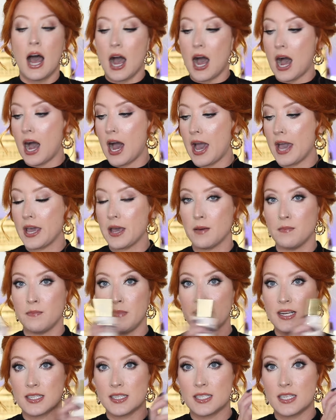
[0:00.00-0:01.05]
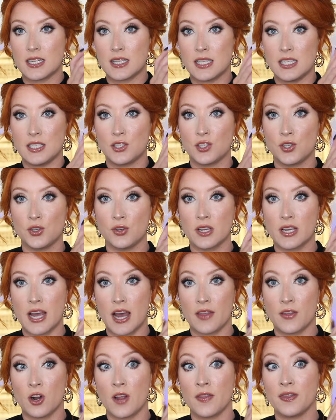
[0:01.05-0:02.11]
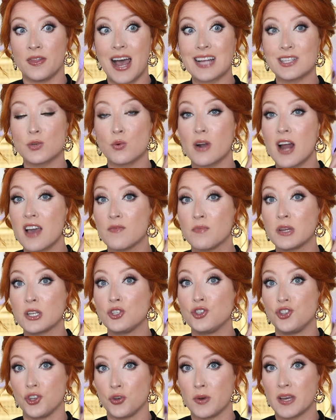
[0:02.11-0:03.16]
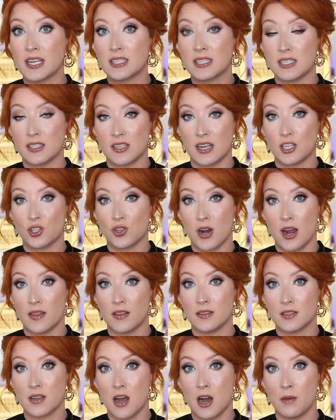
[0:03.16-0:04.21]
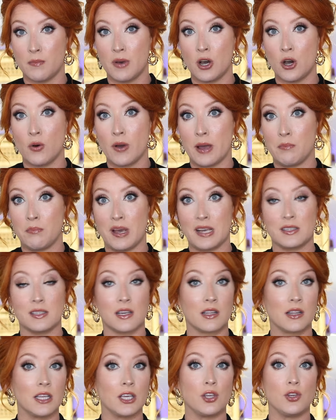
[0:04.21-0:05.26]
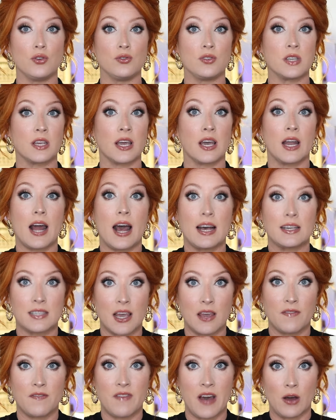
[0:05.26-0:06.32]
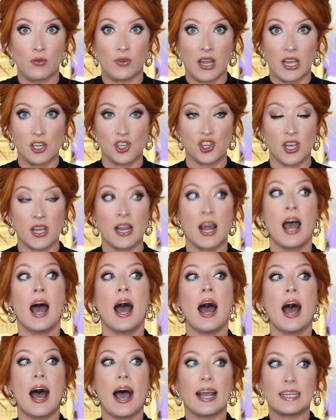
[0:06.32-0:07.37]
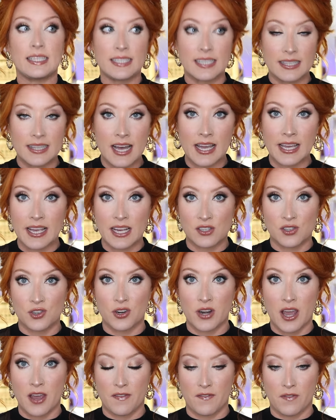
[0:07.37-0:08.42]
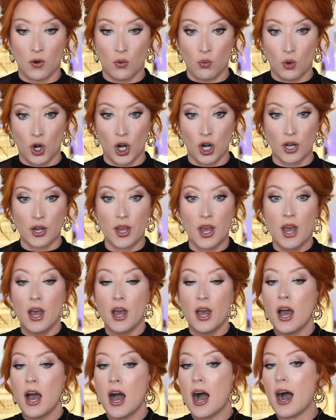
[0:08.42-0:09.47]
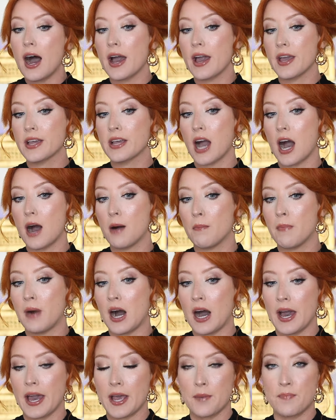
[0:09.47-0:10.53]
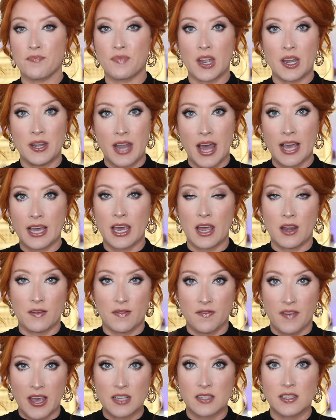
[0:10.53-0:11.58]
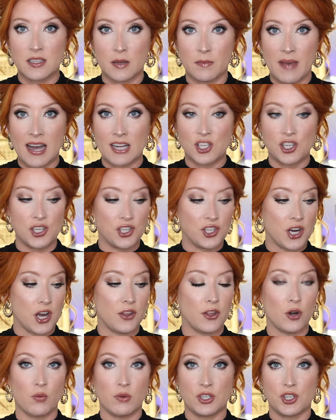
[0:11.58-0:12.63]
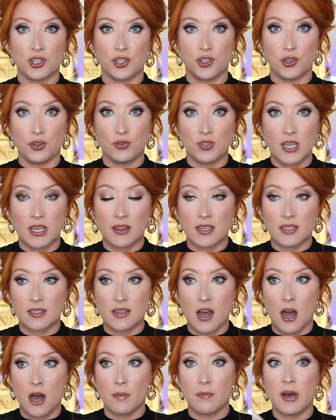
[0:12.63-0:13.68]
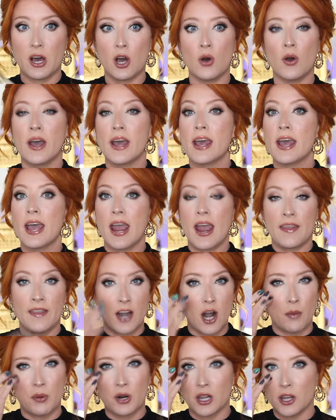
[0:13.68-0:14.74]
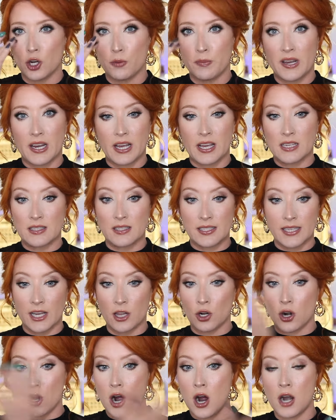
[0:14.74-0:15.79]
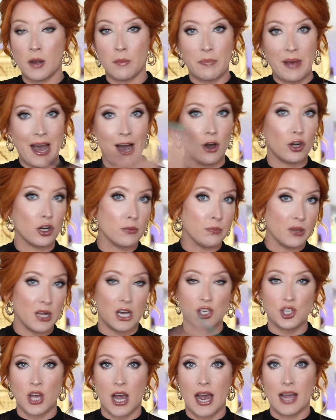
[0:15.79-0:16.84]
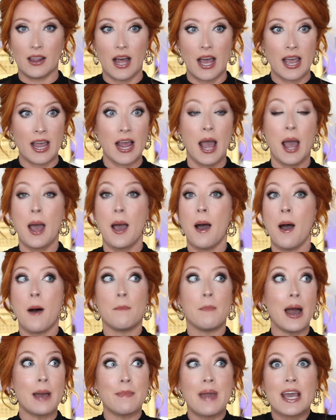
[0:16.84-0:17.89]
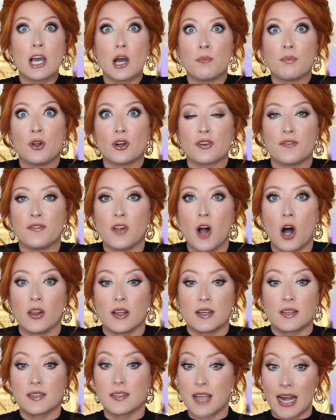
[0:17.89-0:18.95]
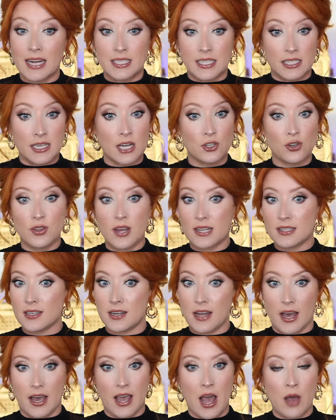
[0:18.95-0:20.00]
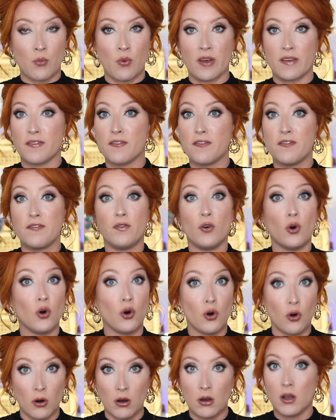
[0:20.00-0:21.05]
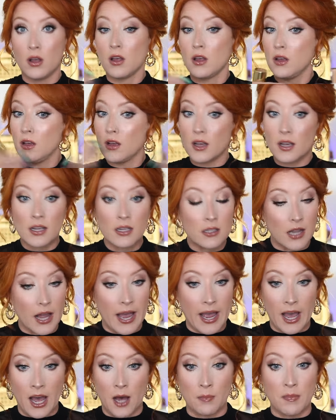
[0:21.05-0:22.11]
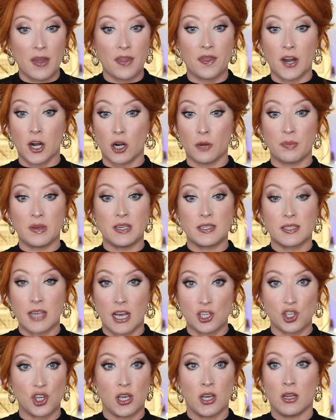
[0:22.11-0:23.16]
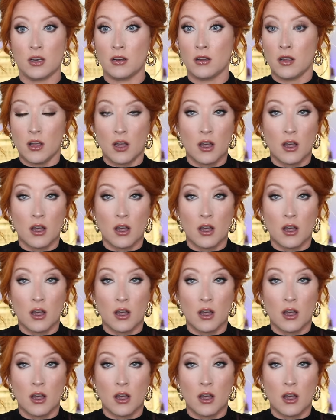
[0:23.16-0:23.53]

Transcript: I mixed these two together, and that's what I've been doing since I tried this combo and basically using it as a foundation. I did that yesterday for work. I got my neck and face to match each other, which is using this combo, and then I'll put a little bit of concealer on and powder, blush, highlight. My makeup looked flawless. I did not do that today. I went full glam therapy session.